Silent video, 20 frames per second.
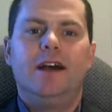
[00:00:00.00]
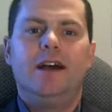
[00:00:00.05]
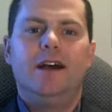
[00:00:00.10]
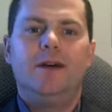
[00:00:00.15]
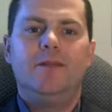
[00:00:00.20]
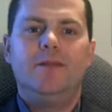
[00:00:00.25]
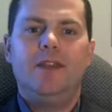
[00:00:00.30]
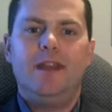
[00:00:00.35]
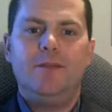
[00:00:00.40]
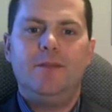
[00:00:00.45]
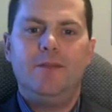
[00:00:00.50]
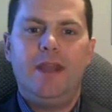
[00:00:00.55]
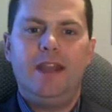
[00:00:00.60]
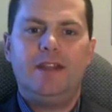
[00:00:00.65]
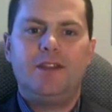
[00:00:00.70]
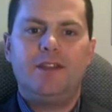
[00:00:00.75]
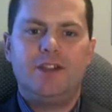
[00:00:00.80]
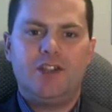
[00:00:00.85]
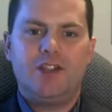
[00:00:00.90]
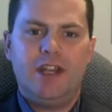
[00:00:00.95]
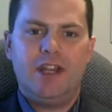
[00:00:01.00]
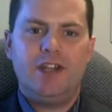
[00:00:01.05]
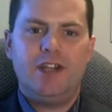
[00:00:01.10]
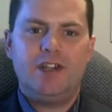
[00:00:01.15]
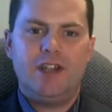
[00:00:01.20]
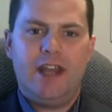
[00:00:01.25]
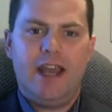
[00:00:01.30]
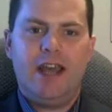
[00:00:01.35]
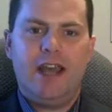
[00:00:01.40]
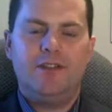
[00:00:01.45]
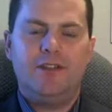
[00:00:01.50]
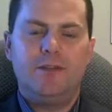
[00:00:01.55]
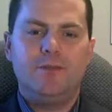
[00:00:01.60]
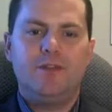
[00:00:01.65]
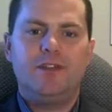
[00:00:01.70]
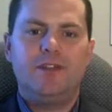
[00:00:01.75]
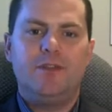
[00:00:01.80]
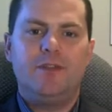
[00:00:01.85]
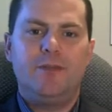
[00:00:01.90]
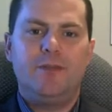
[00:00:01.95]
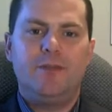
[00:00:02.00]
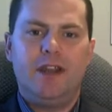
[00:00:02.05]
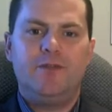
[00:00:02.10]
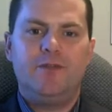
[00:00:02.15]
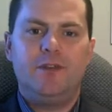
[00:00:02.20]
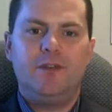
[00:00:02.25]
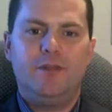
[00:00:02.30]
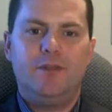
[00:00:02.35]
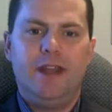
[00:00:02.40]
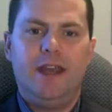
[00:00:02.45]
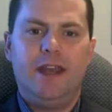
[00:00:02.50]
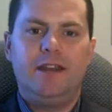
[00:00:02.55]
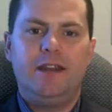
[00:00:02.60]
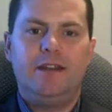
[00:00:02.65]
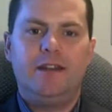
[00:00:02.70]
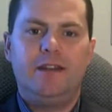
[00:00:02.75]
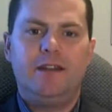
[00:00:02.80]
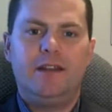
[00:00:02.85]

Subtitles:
they make the change and add them to the benefit plan